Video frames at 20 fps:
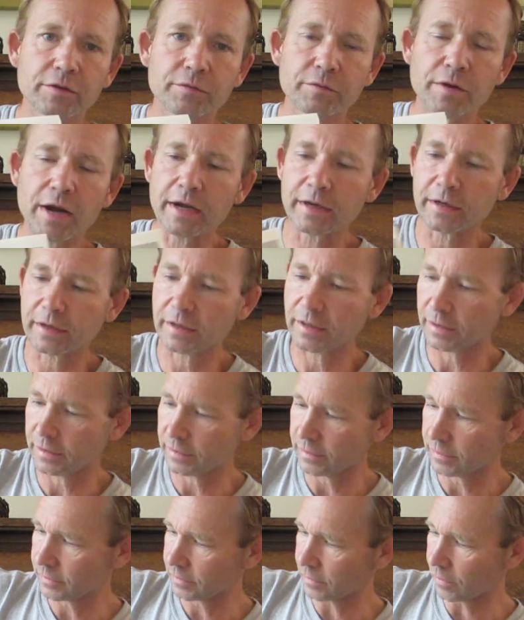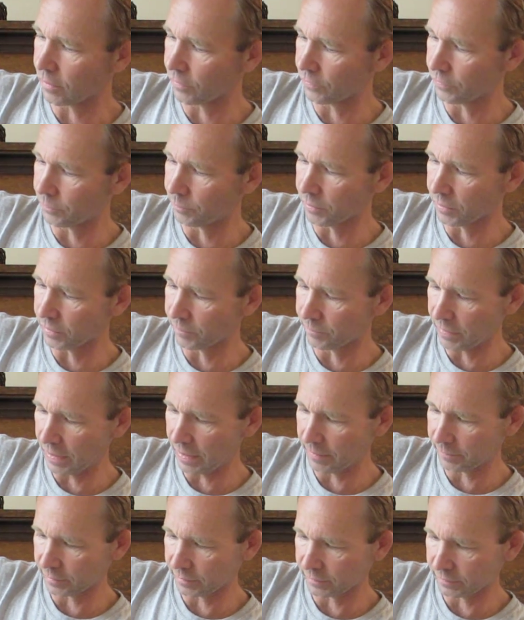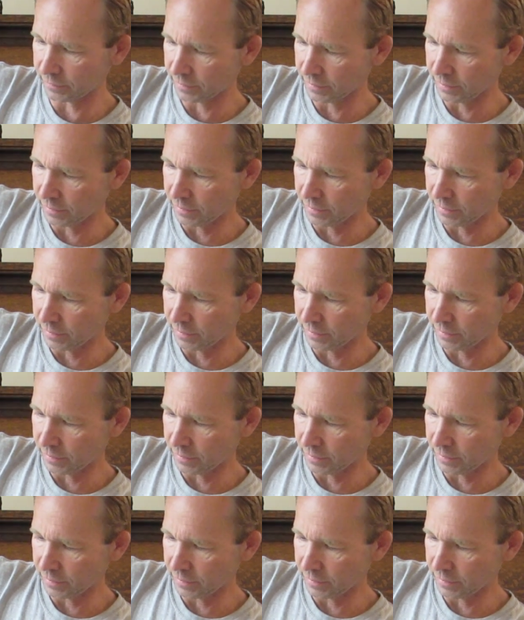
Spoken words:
writing it. It's called The Book of Mammon,